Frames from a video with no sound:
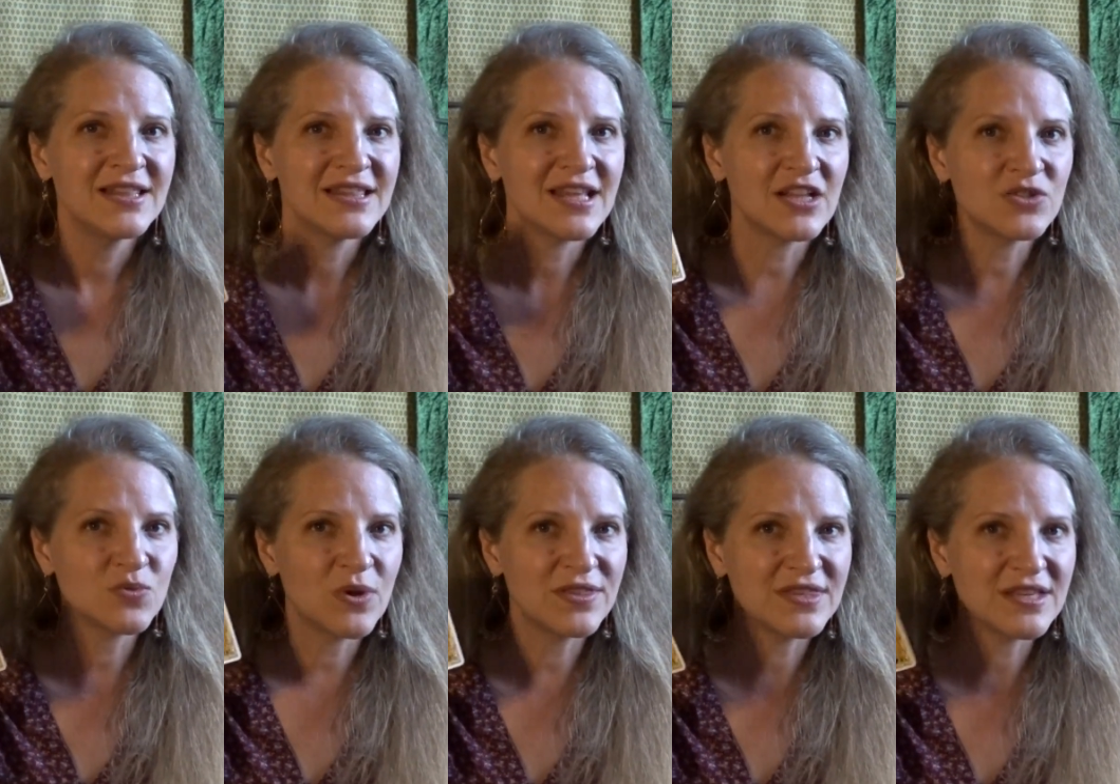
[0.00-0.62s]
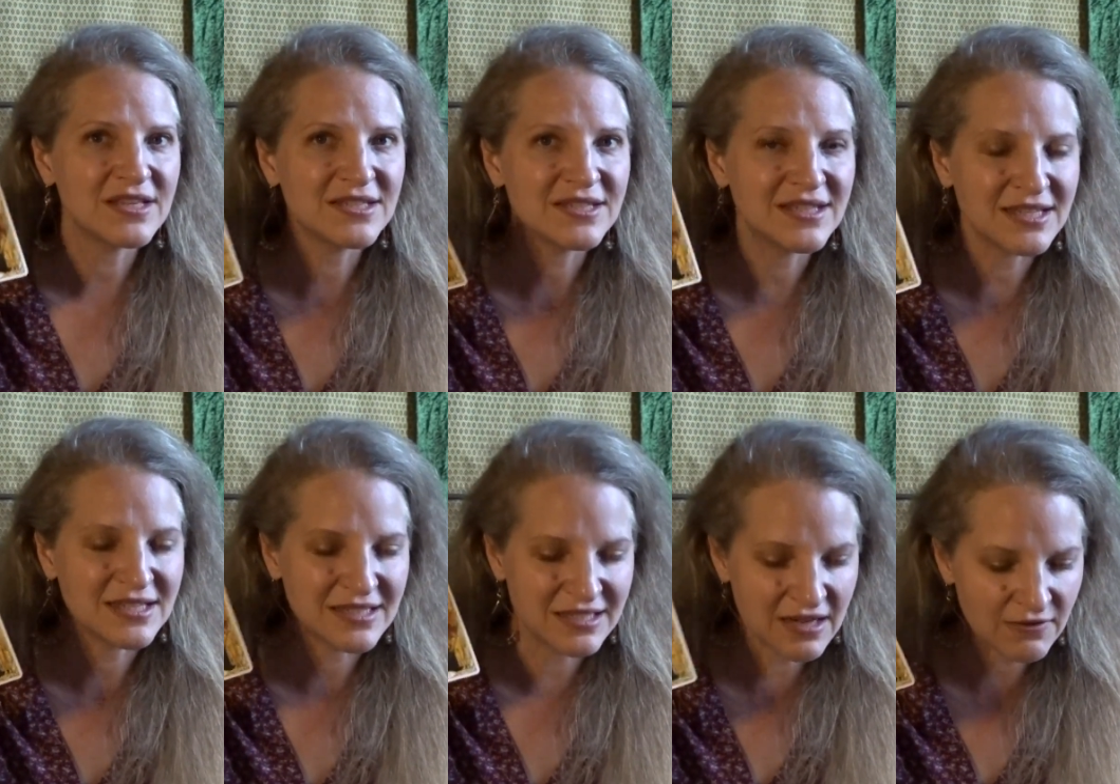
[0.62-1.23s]
that's what this
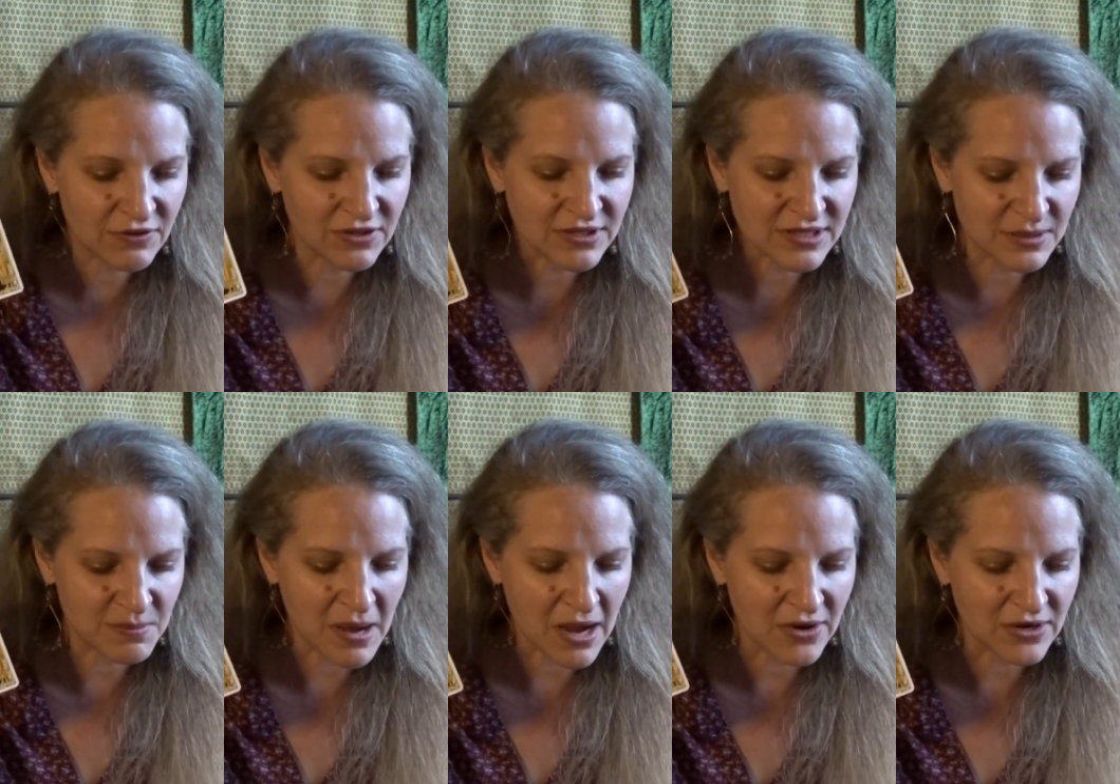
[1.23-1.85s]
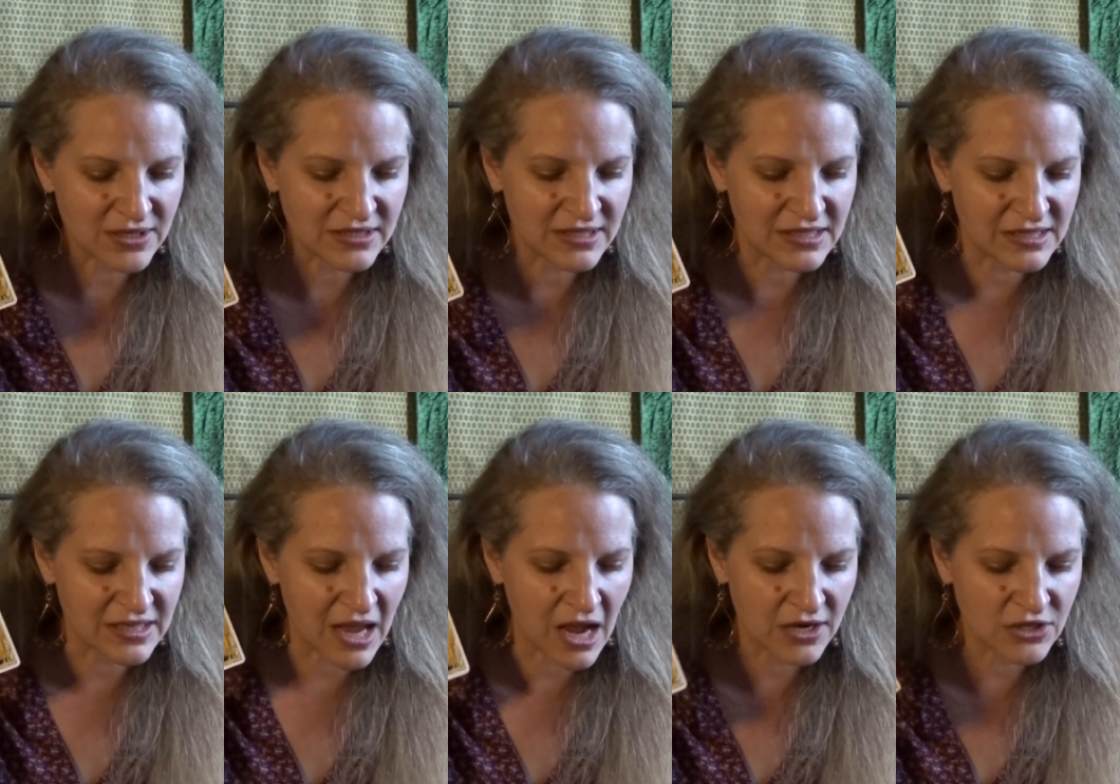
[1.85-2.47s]
this devil is about is
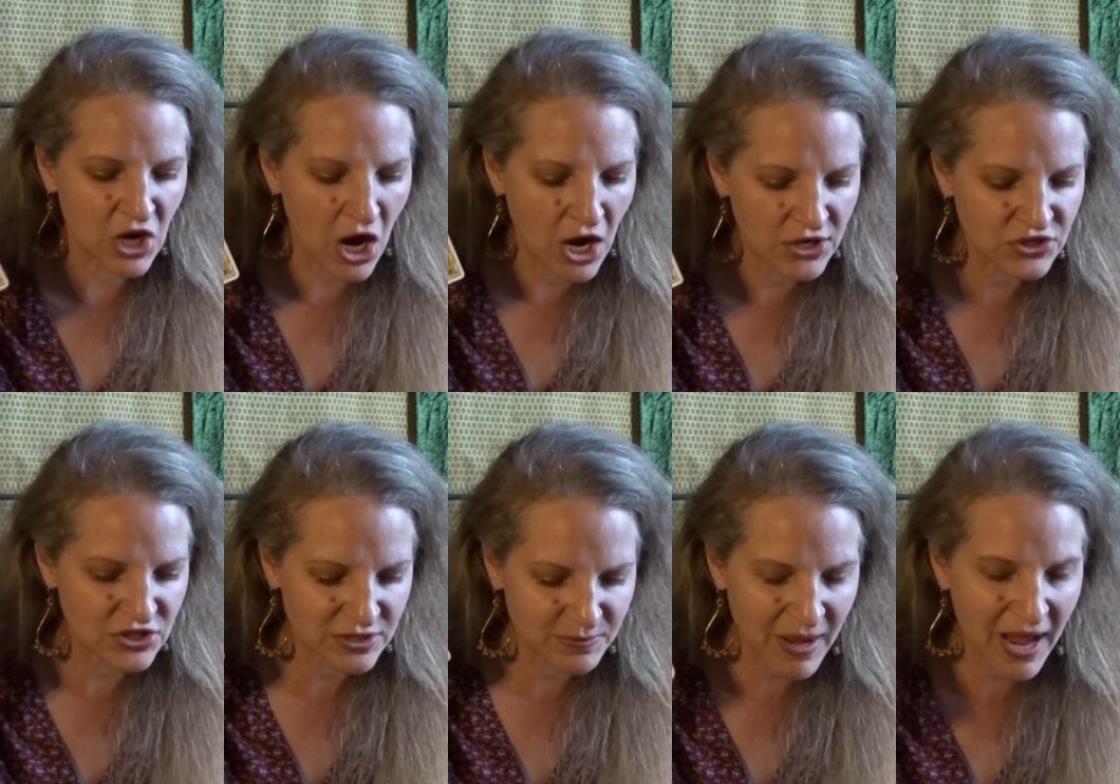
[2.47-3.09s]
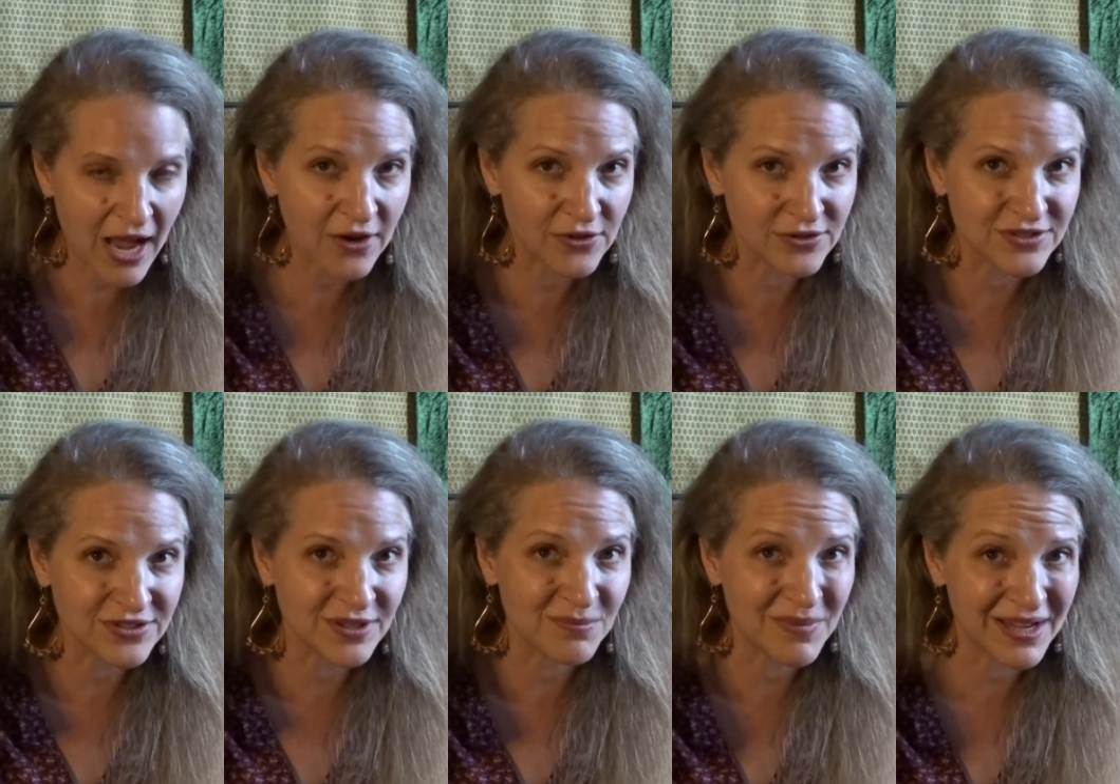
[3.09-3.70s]
these unconscious
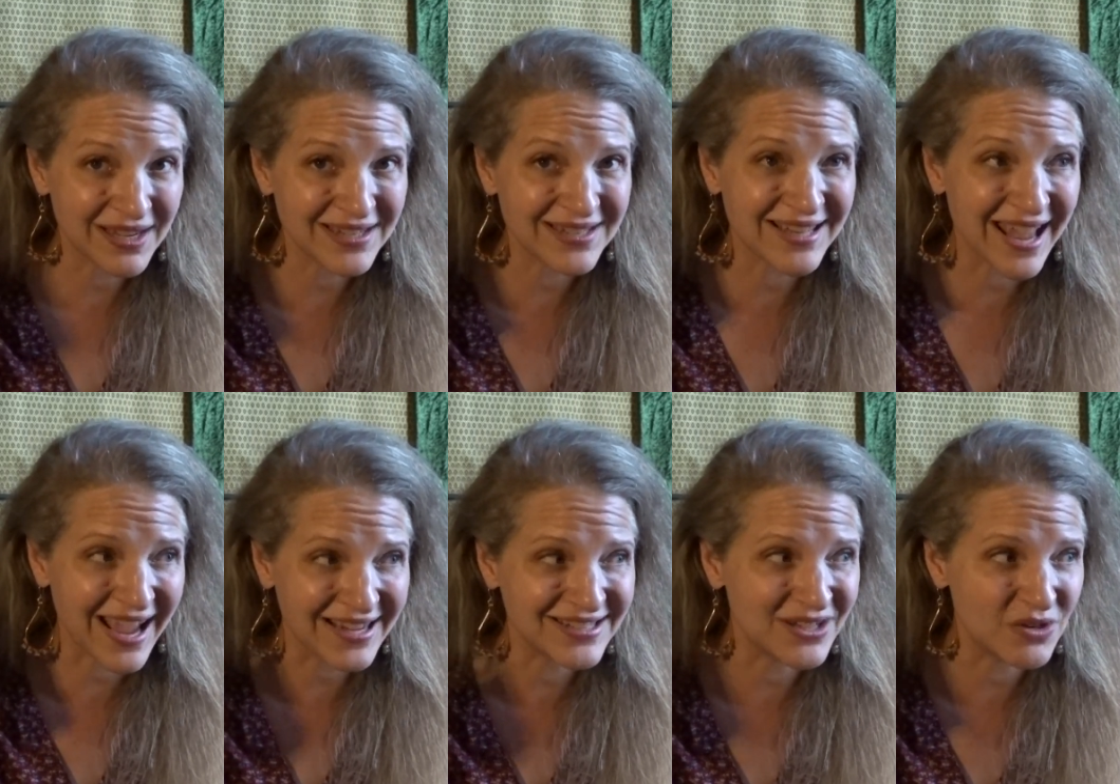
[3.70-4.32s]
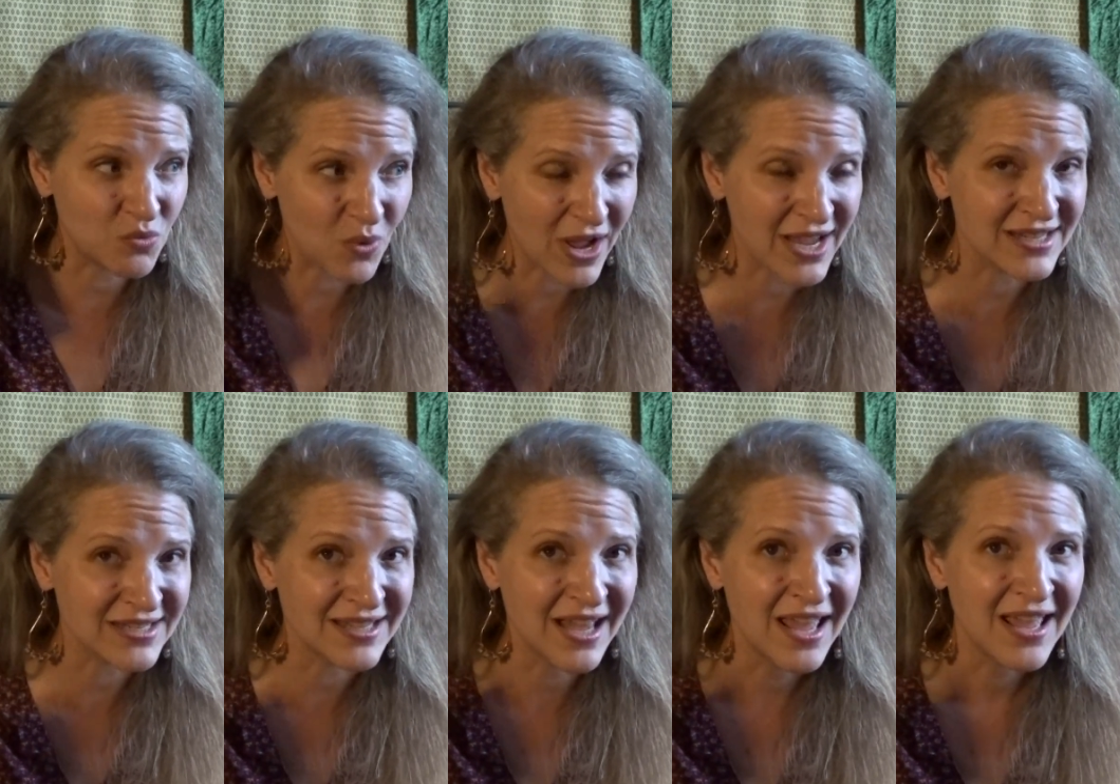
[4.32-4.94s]
patterns that make us act in
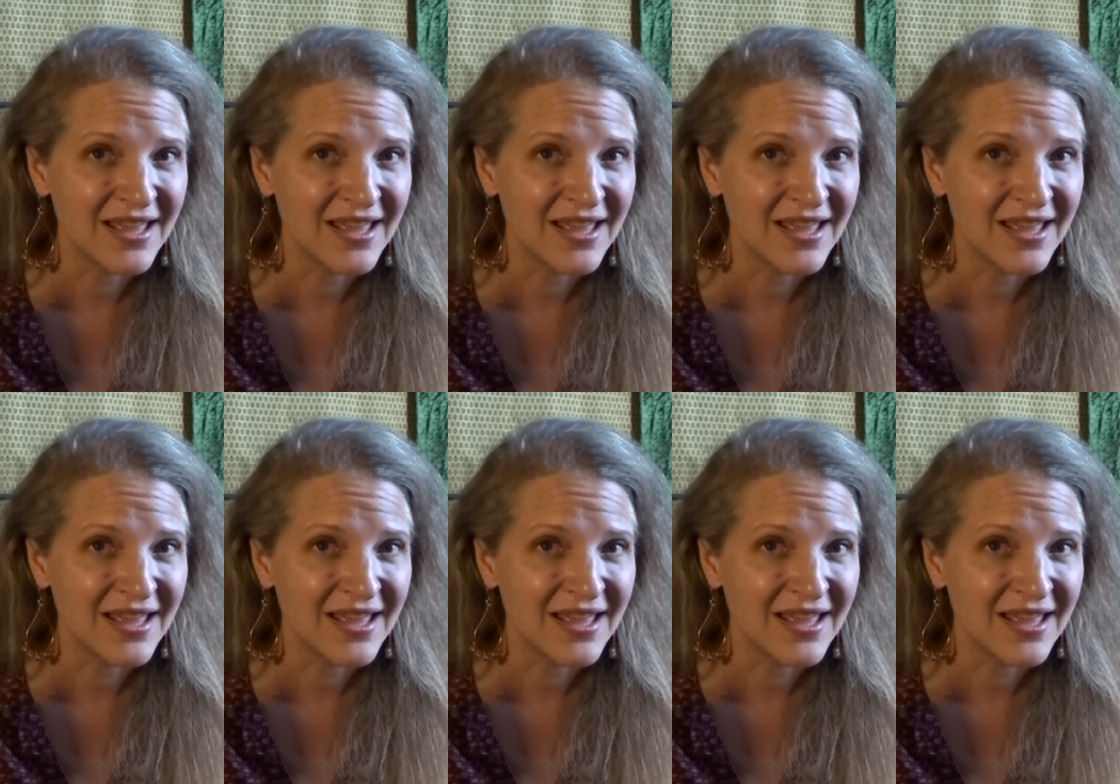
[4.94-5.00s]
ways